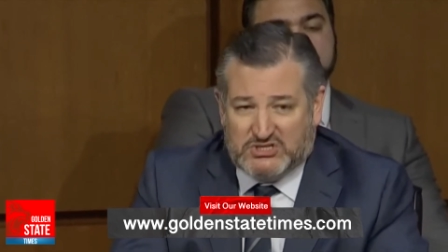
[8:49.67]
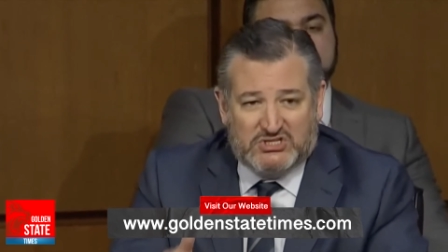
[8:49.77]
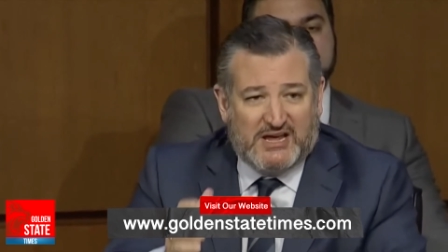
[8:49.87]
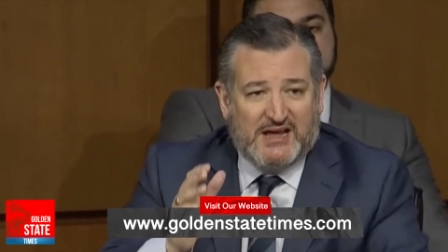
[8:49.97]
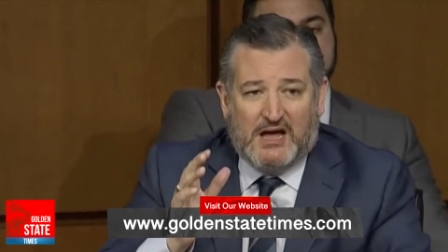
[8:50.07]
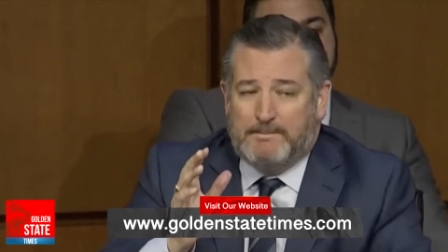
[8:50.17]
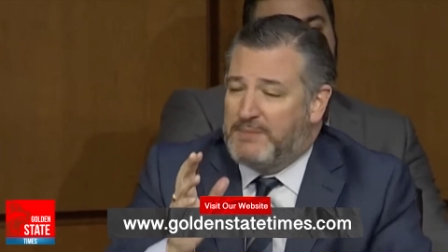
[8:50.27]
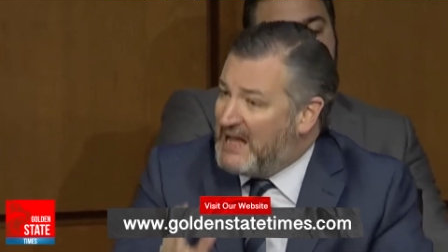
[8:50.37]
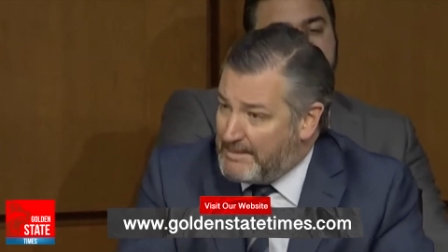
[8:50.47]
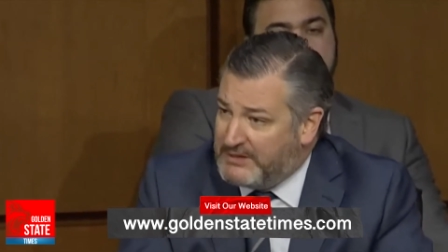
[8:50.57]
to say
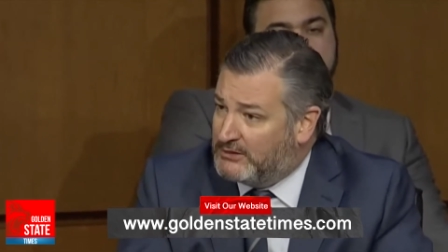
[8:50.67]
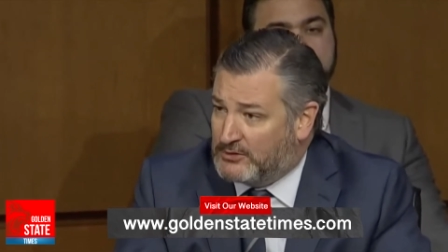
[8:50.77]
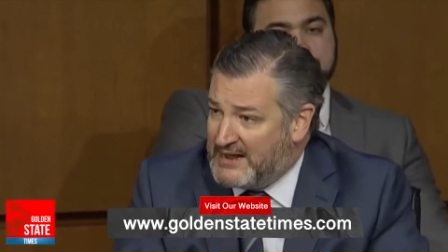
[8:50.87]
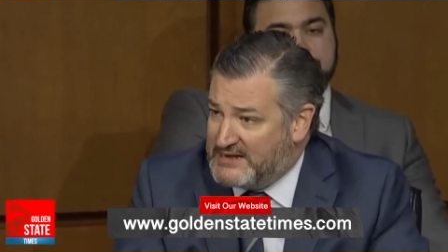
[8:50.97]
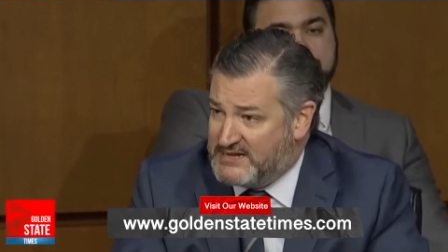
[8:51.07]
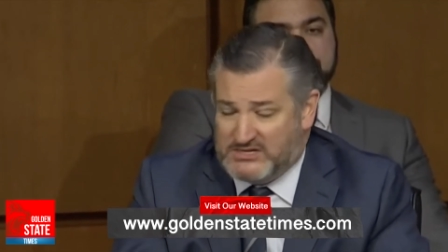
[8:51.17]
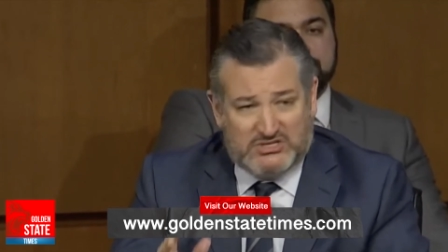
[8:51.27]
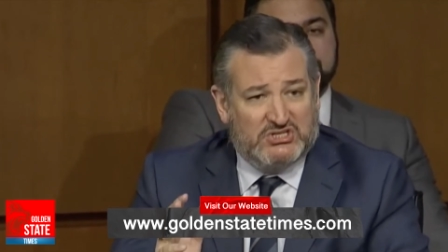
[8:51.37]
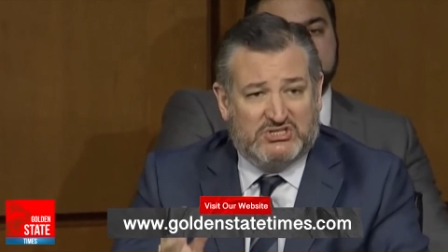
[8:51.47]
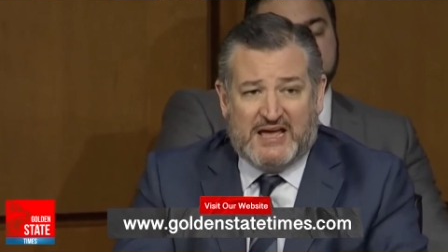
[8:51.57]
unpopular ideas,
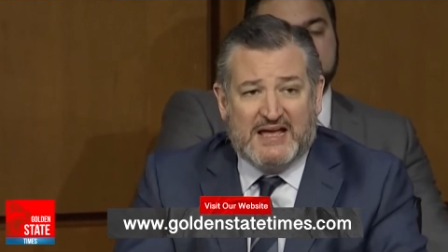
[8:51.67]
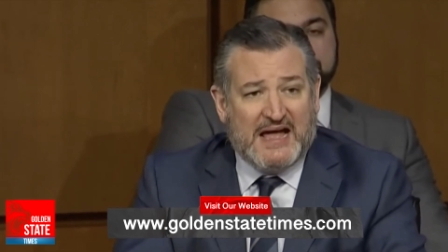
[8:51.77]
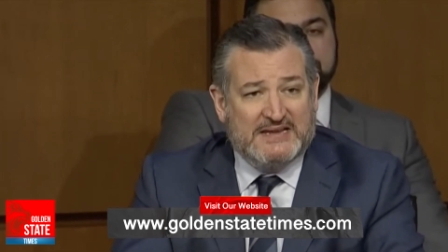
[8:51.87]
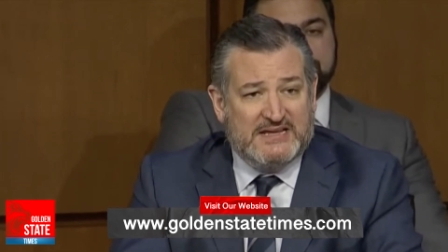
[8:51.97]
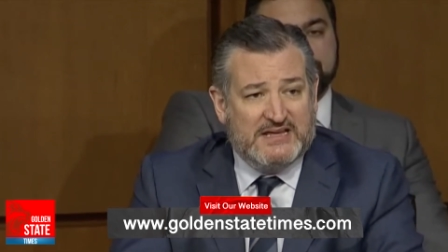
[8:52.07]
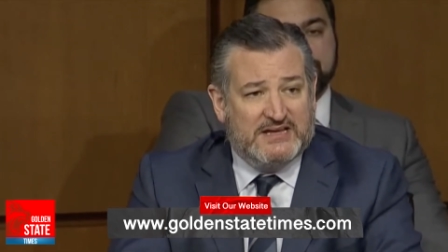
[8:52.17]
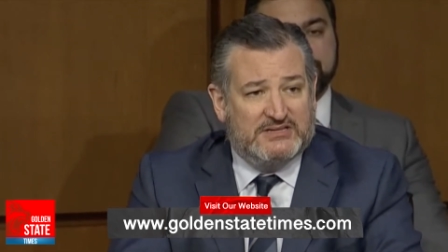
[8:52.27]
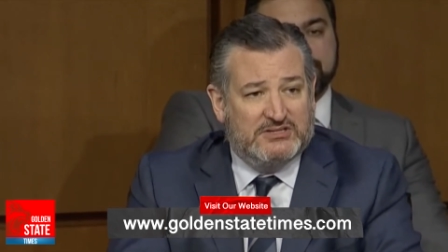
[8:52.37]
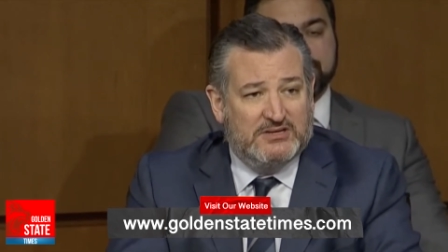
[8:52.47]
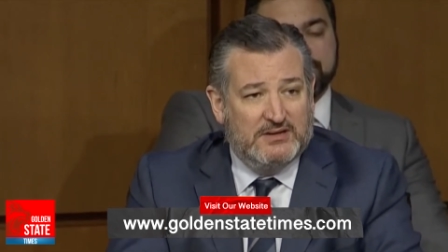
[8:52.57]
to say
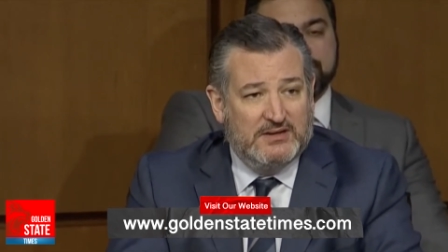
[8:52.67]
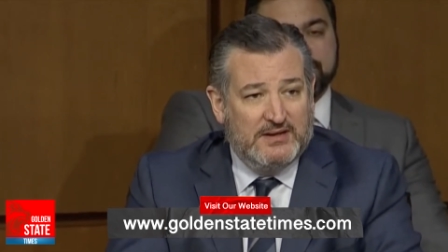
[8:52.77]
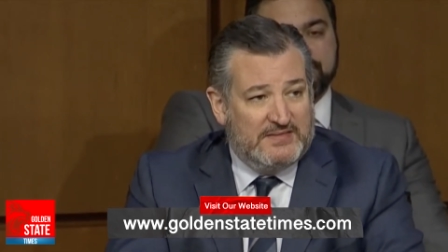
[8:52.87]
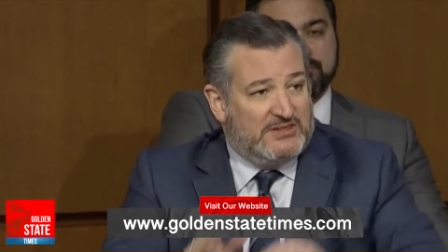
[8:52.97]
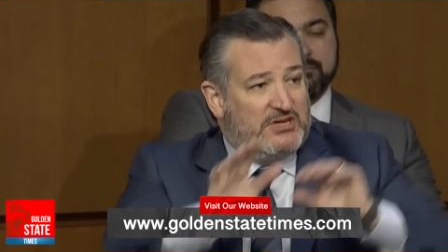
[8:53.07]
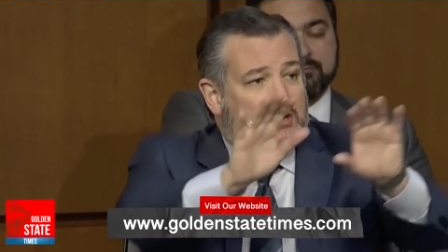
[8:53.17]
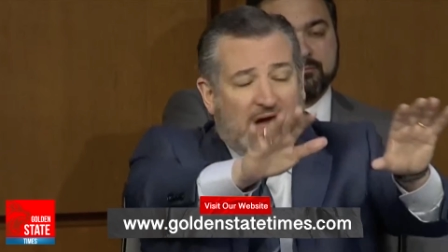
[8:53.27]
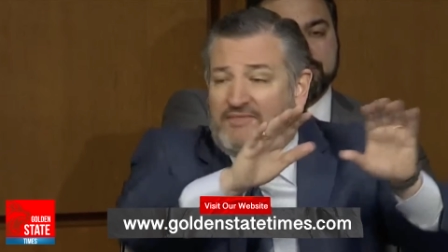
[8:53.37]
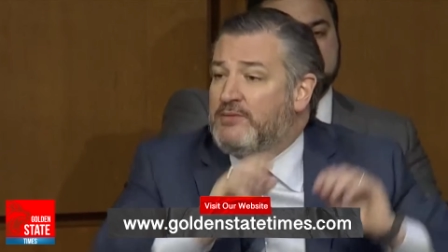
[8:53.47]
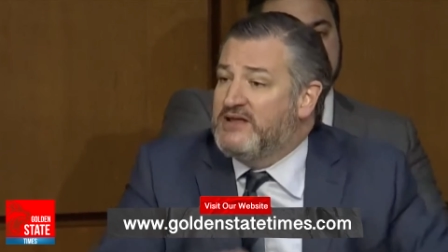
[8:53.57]
ideas that the
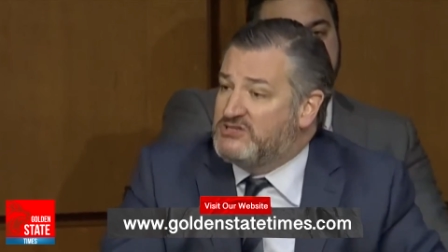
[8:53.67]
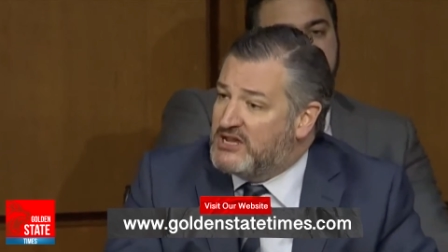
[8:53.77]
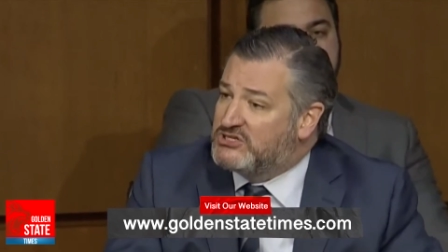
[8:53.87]
government